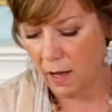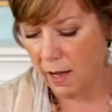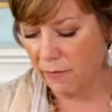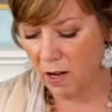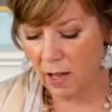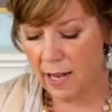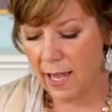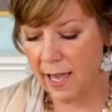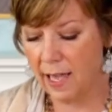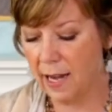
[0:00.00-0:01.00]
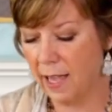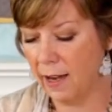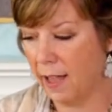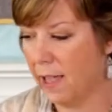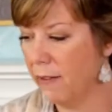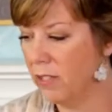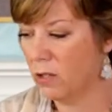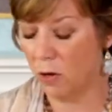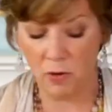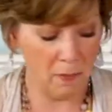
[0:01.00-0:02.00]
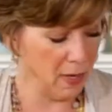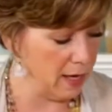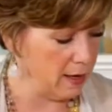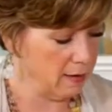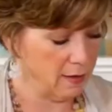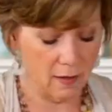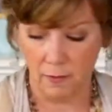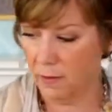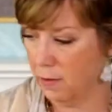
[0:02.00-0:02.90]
I've gone ahead and I have sewn a piece